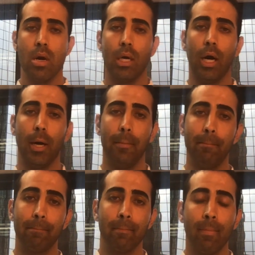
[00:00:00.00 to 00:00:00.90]

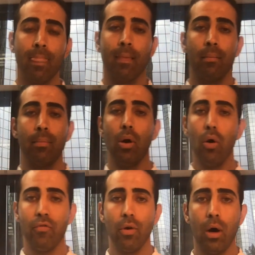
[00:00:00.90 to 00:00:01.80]
But
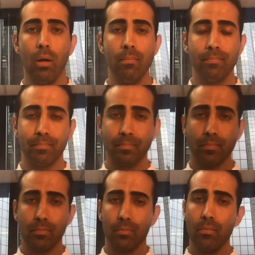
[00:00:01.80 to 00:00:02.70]
overall,
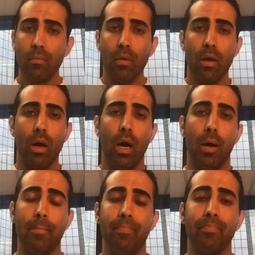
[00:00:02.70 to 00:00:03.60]

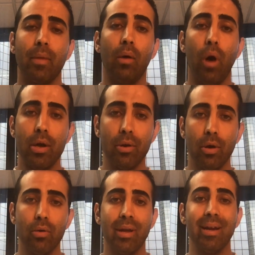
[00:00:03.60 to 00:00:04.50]
I want you to
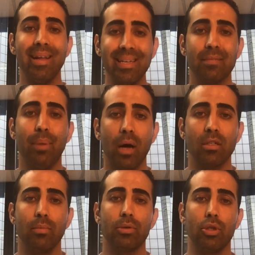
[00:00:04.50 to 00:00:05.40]
know that it is
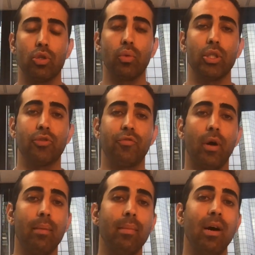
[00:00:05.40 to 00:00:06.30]
possible to switch
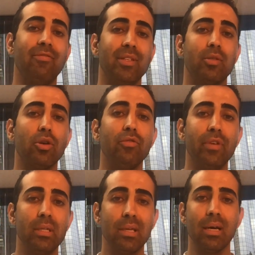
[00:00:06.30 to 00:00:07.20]
from a visitor
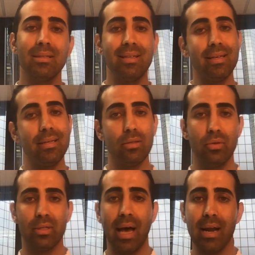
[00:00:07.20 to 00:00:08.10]
visa to E2
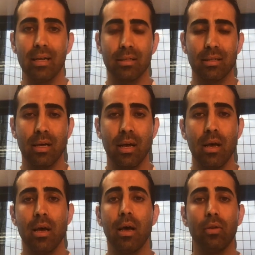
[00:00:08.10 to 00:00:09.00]
status.
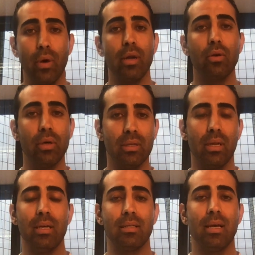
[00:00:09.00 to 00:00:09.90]
And the way to do it
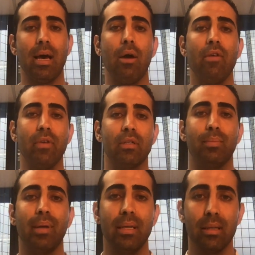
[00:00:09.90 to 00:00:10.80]
is how I've
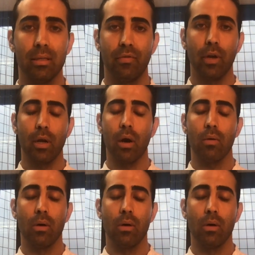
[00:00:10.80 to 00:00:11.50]
explained in this video.